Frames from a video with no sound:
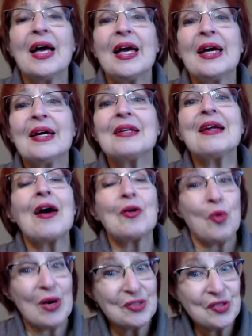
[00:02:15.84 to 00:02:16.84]
And
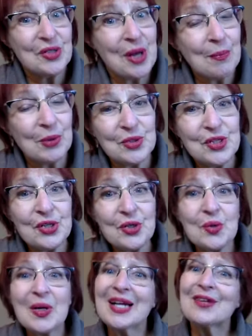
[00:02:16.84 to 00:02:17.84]
question number
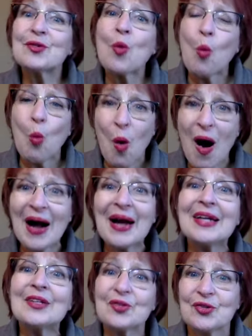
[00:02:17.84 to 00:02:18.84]
two is,
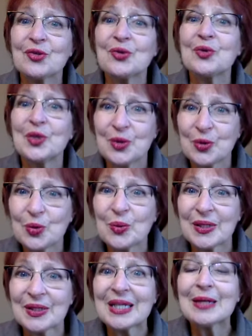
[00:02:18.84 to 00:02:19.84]
why do you
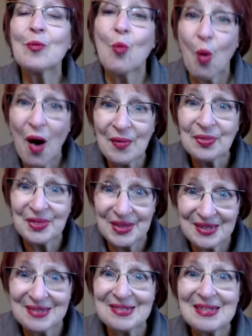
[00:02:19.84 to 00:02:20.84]
really want
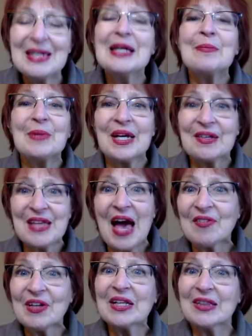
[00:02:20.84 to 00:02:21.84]
this? Because
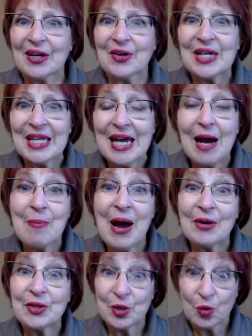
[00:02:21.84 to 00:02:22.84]
having clarity
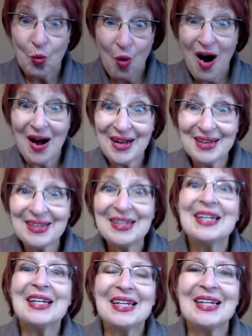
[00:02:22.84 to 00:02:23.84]
about your why
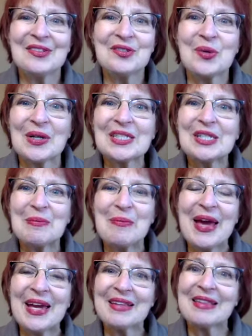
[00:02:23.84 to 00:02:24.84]
is going to
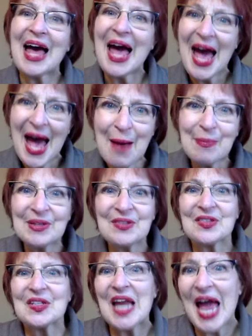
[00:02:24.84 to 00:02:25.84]
make the
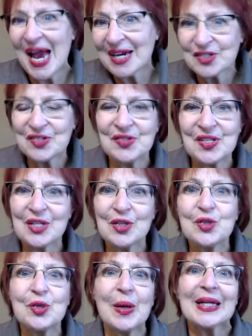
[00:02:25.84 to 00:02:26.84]
habits and actions that you
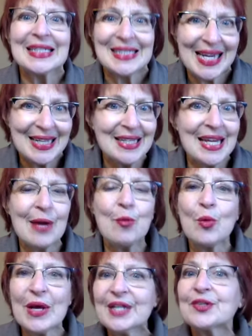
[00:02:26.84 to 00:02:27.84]
do on a day-to-day,
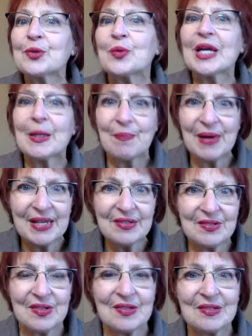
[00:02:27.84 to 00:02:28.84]
week-to-week
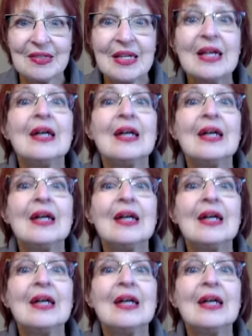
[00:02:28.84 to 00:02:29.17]
basis